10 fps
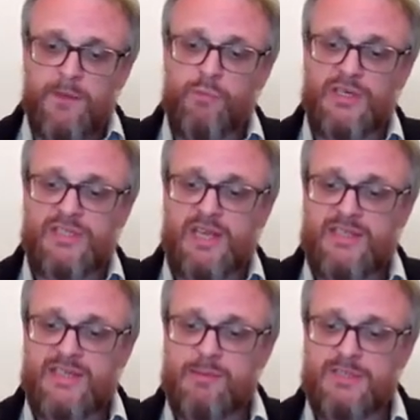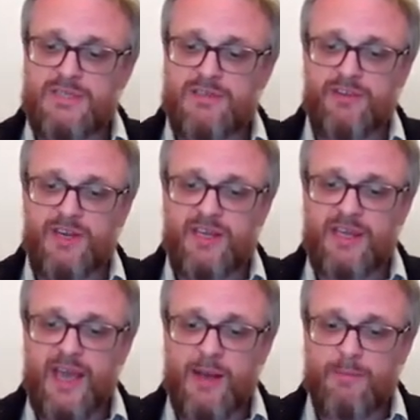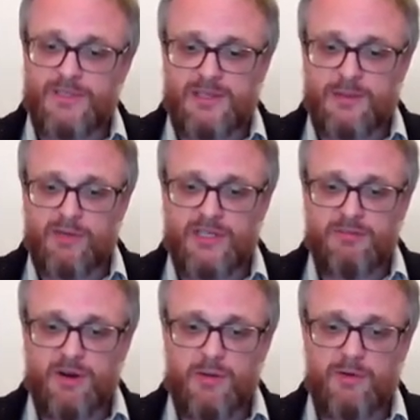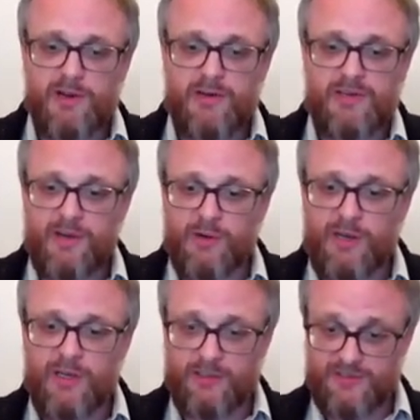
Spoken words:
in which they attempted to fill in gaps in the British Roman road network